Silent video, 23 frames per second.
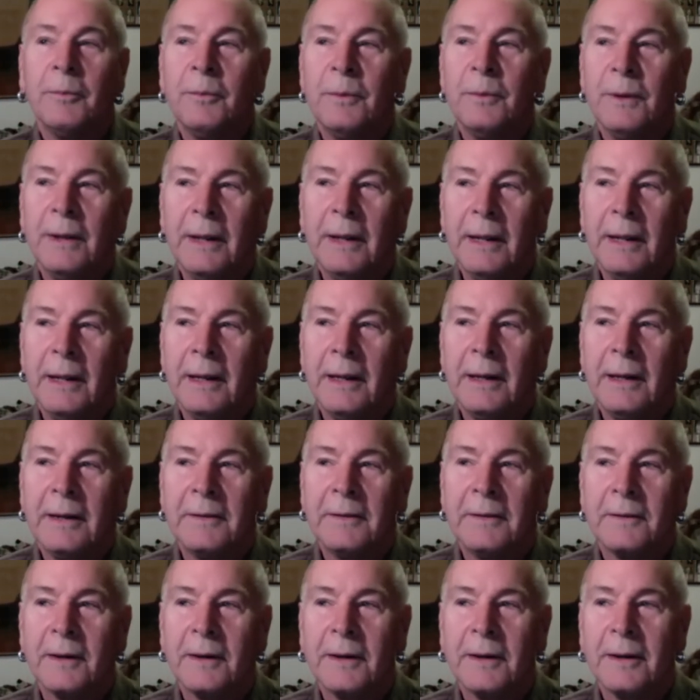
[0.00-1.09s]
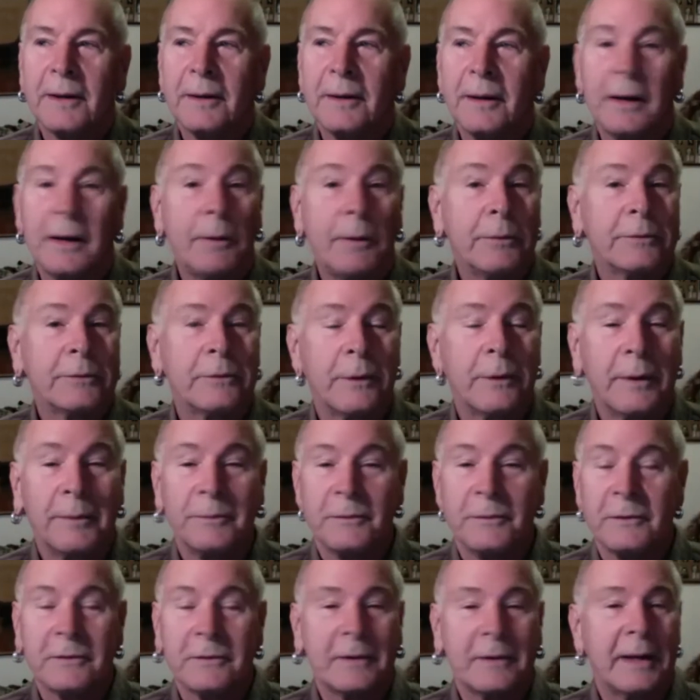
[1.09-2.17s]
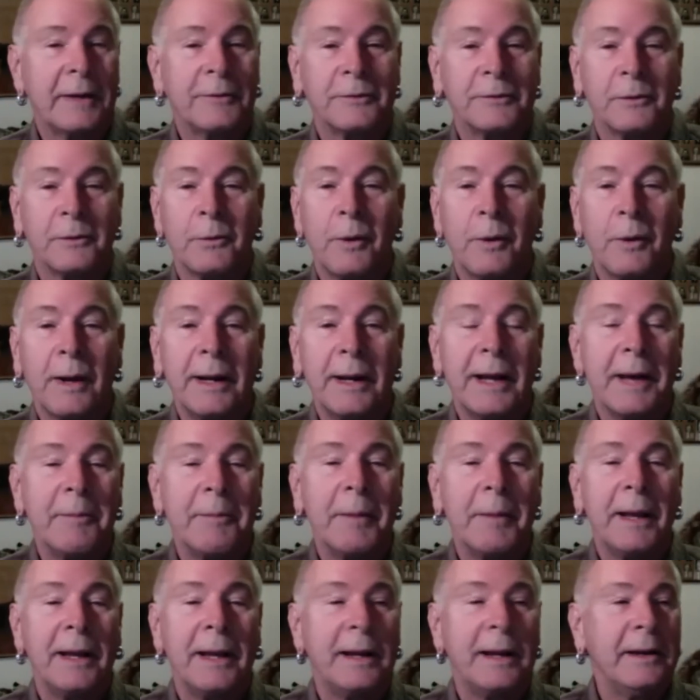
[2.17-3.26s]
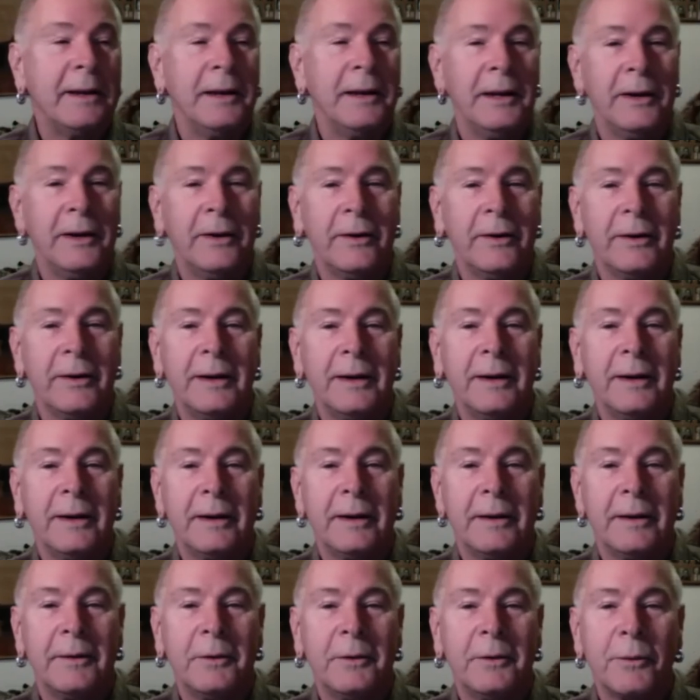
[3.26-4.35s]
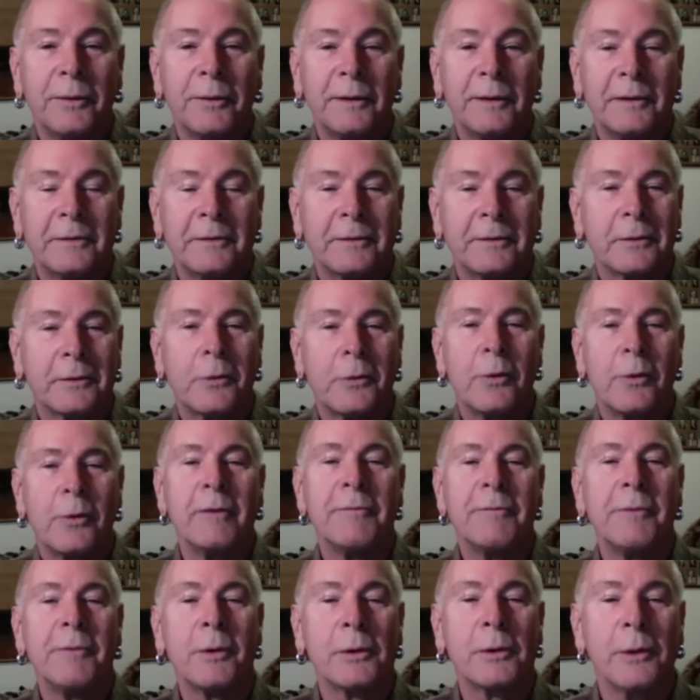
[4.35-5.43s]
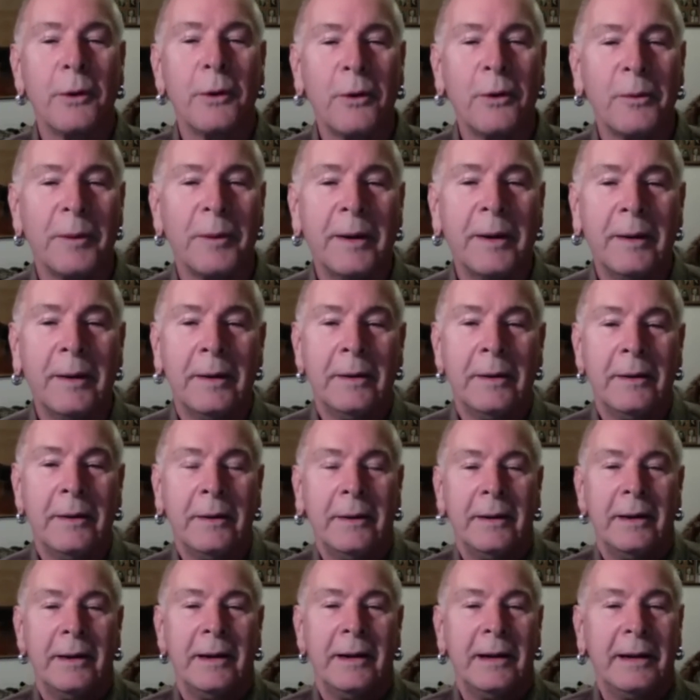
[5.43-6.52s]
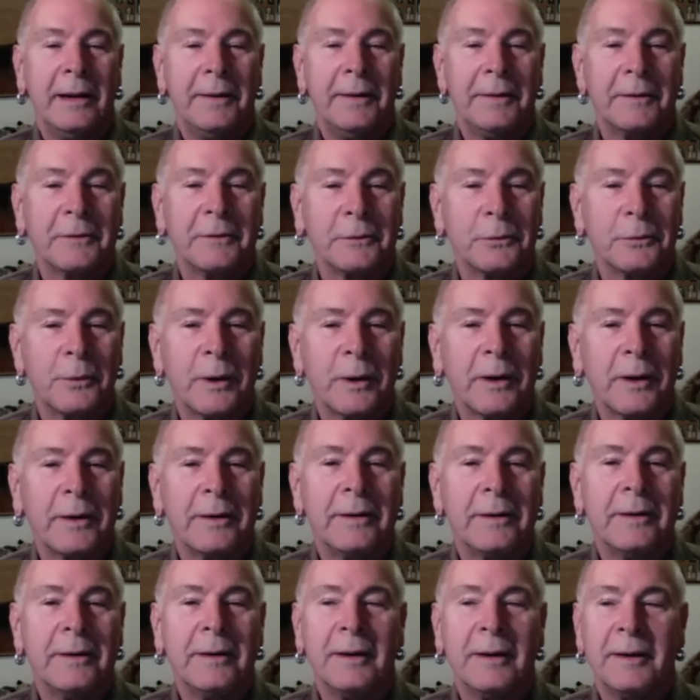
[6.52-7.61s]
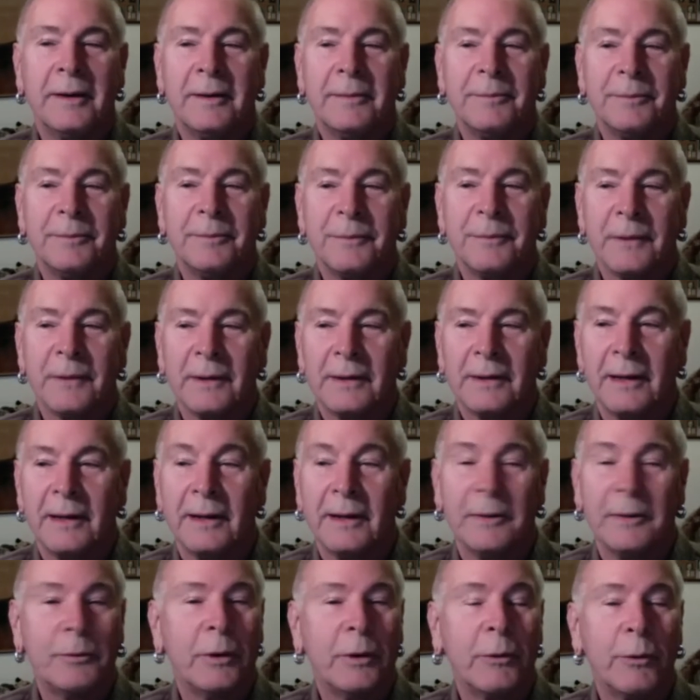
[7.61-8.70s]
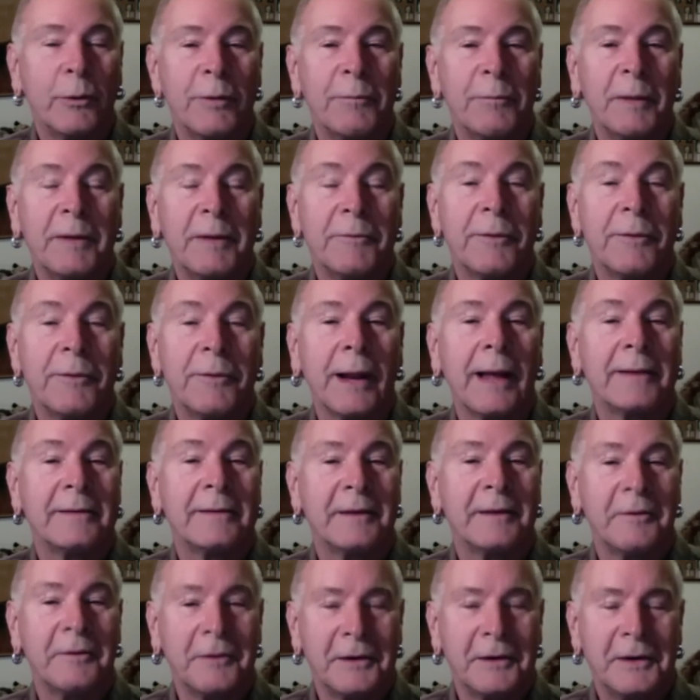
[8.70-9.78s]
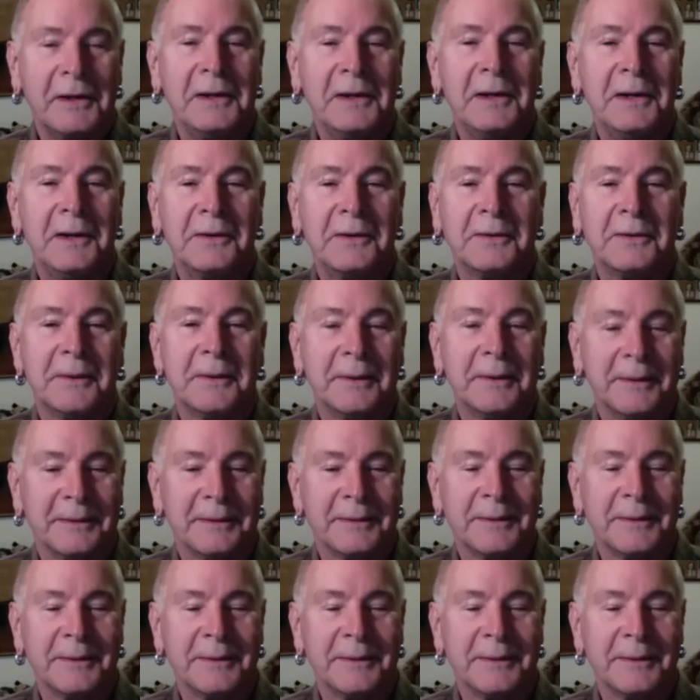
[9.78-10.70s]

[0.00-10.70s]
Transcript: And it also, I'm just said I was a Wyandotte man here in northeast corner of Oklahoma. And this is where, where we've been for the last 17 years. So.